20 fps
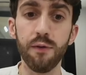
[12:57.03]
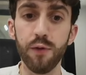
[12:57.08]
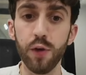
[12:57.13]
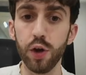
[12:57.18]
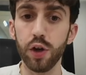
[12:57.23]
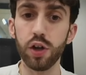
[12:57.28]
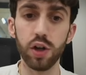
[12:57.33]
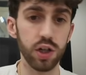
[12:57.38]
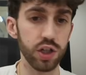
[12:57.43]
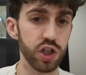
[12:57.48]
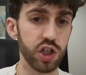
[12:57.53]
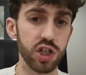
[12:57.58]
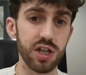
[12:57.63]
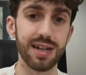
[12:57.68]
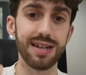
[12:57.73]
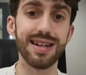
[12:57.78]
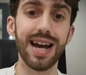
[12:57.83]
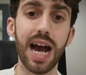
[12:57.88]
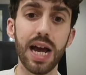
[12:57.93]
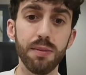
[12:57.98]
A vertical is
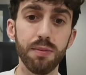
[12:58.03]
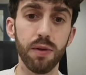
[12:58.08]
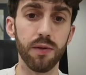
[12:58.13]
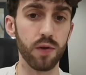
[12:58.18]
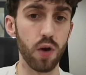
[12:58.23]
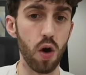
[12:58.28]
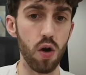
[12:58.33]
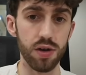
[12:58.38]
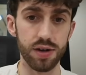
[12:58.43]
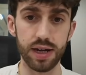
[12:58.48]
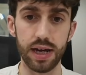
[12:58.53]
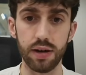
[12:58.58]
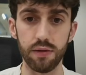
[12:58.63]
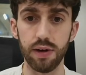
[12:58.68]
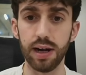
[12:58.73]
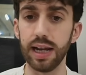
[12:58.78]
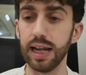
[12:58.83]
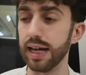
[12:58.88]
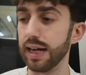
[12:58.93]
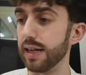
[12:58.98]
just a type of content,
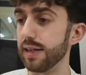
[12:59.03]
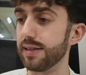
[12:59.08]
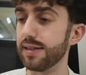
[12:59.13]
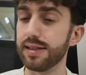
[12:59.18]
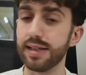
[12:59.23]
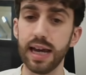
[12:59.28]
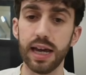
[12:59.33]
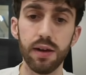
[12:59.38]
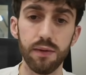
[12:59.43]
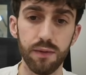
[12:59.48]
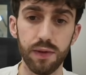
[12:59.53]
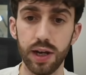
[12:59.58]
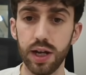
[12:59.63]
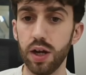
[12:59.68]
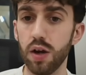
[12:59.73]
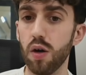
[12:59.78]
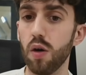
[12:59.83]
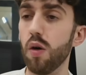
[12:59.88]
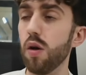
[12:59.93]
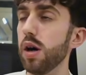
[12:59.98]
right? Like a skit
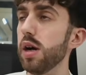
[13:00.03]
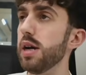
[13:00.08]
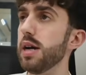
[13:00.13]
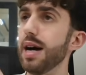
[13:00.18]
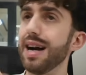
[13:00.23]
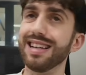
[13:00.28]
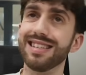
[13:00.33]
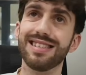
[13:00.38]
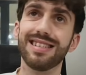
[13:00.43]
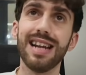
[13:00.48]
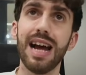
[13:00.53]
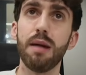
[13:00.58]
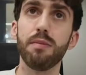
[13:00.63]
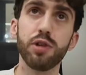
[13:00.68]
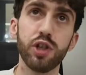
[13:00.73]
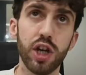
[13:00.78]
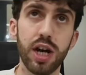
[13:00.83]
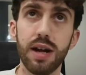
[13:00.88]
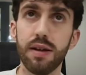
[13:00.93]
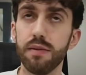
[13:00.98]
video, a
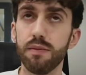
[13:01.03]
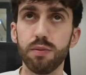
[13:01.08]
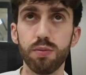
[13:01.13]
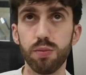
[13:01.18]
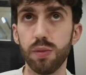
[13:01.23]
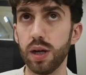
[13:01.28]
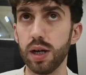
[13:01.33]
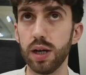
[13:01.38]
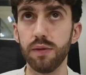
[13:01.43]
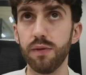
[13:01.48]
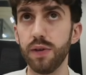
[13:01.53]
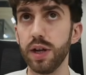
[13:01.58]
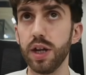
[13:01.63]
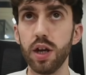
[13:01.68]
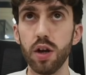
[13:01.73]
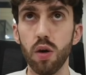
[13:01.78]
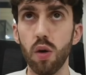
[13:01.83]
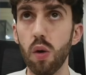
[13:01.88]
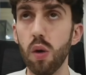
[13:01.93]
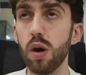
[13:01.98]
Snapchat
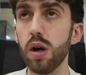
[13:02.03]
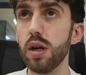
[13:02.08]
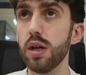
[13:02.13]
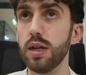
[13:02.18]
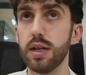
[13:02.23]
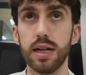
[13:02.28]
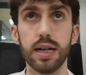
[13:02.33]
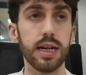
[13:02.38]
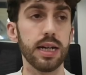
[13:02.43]
video,